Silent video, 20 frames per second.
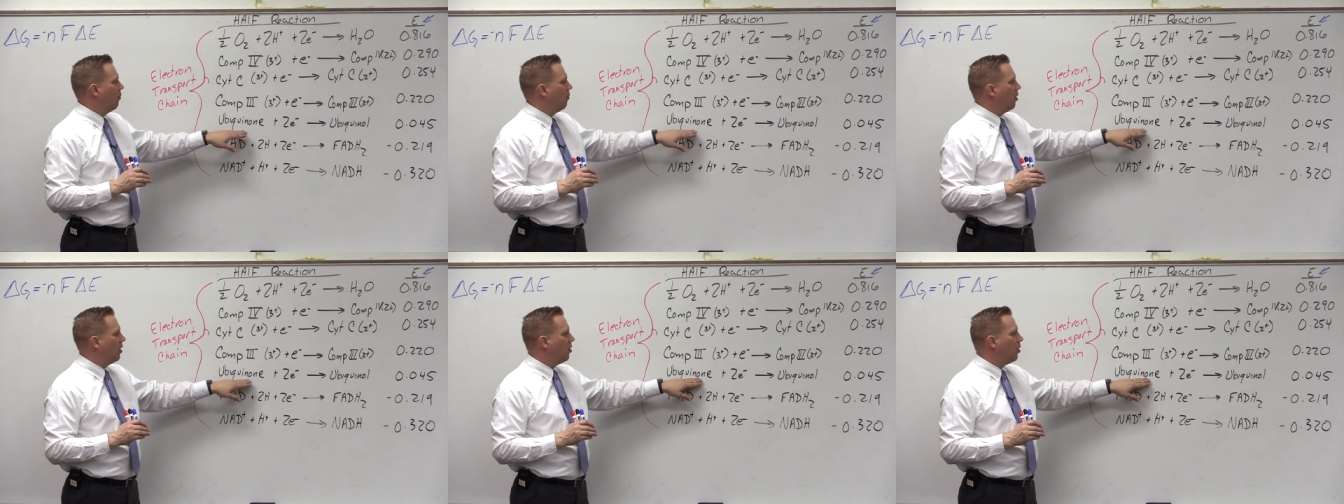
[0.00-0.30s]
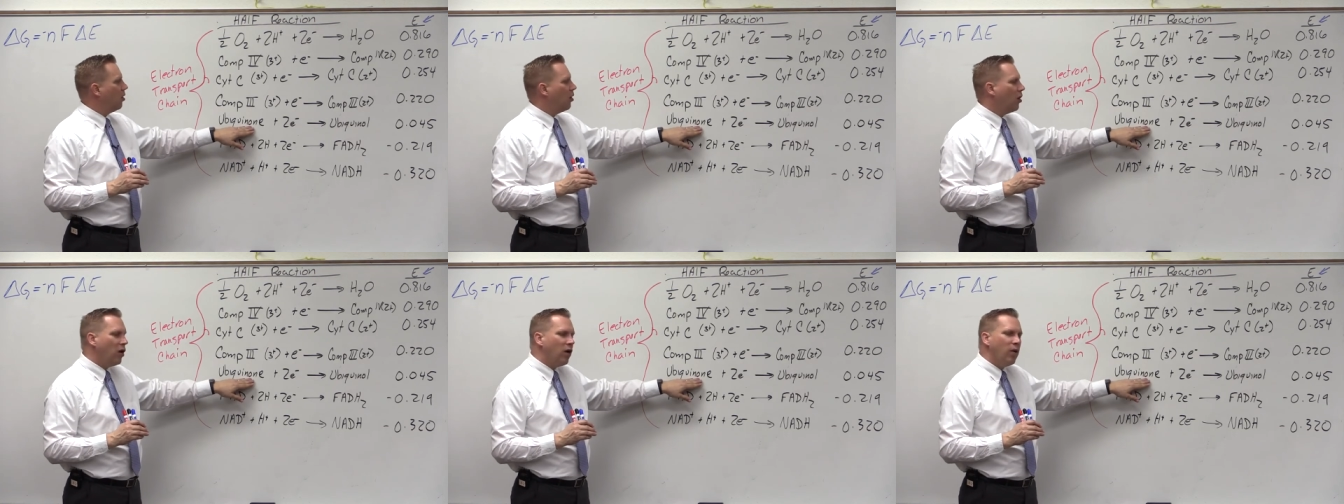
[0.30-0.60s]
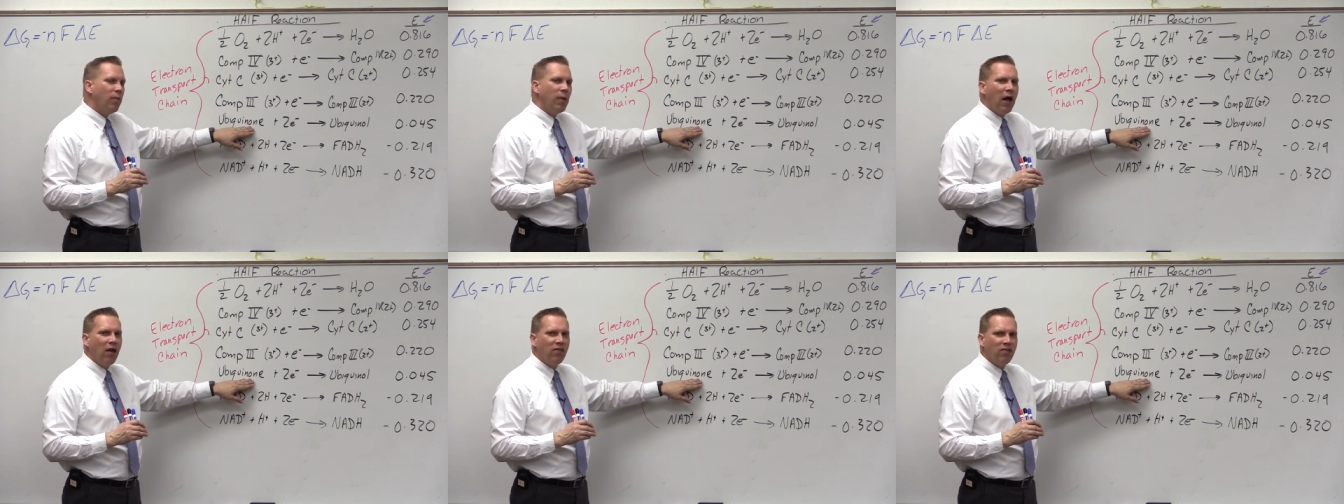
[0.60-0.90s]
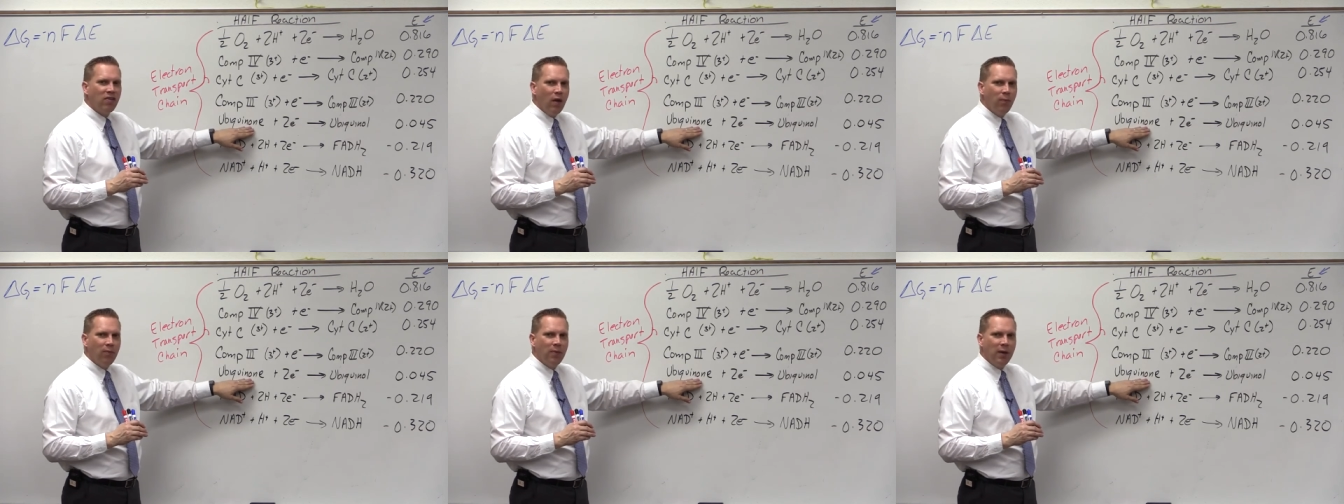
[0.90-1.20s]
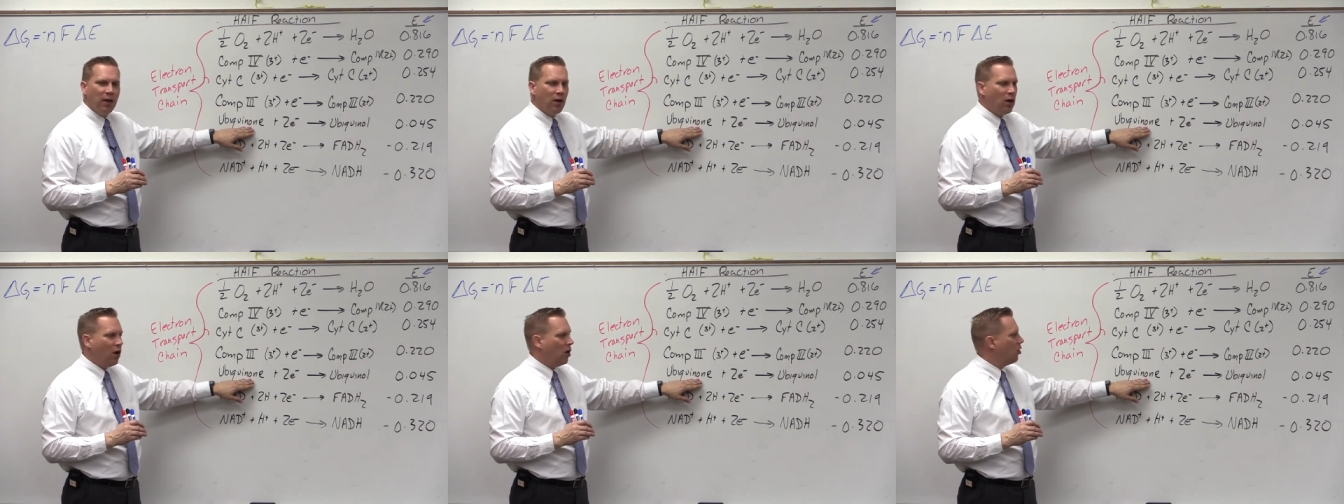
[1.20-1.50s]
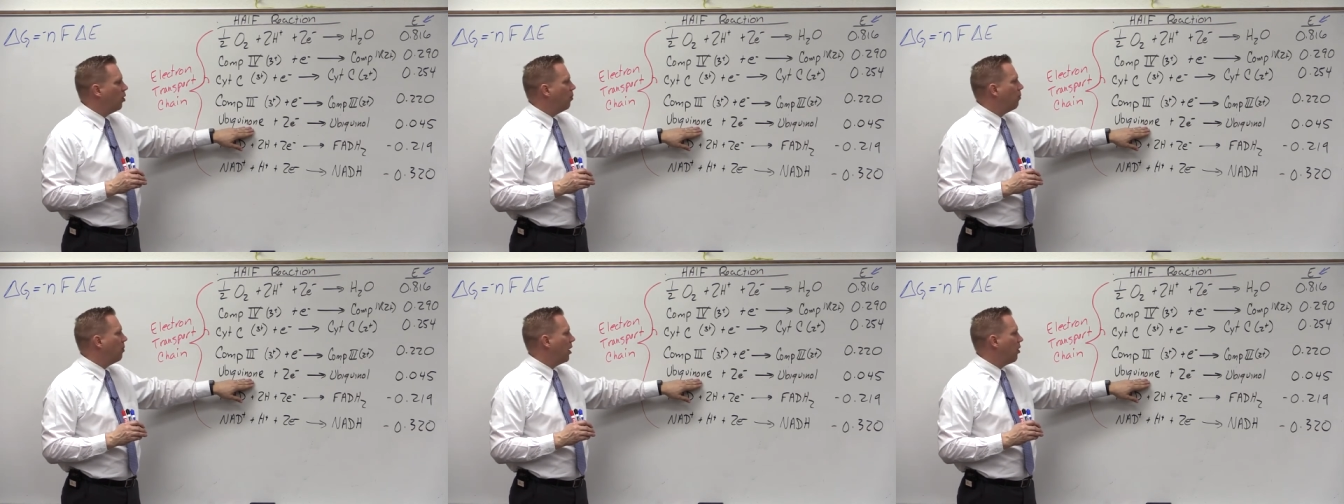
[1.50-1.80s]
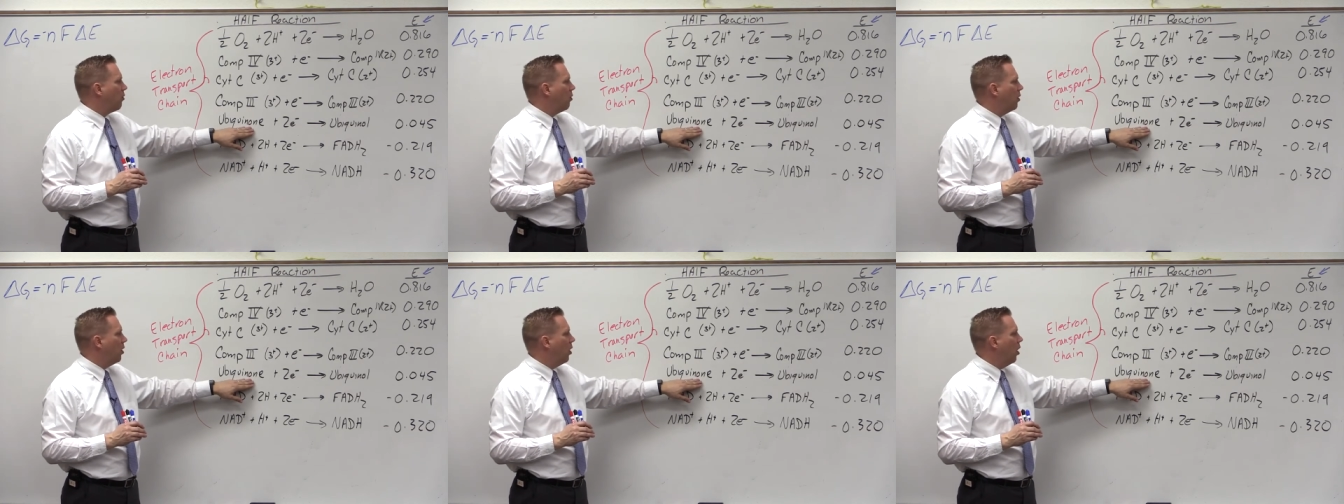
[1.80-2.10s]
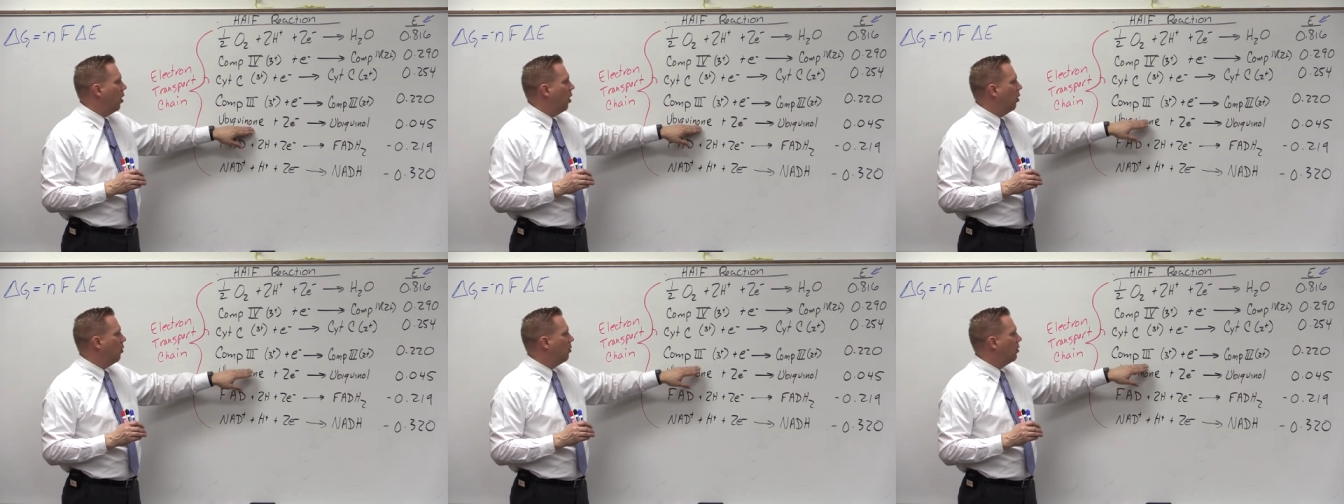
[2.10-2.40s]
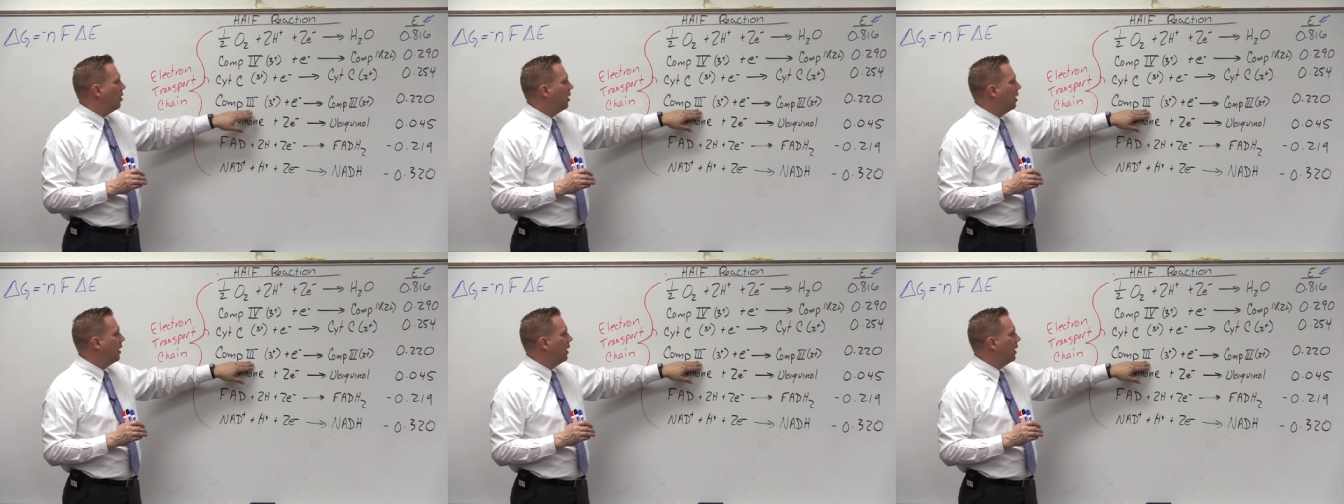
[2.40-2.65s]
But you'll learn about something called ubiquinone,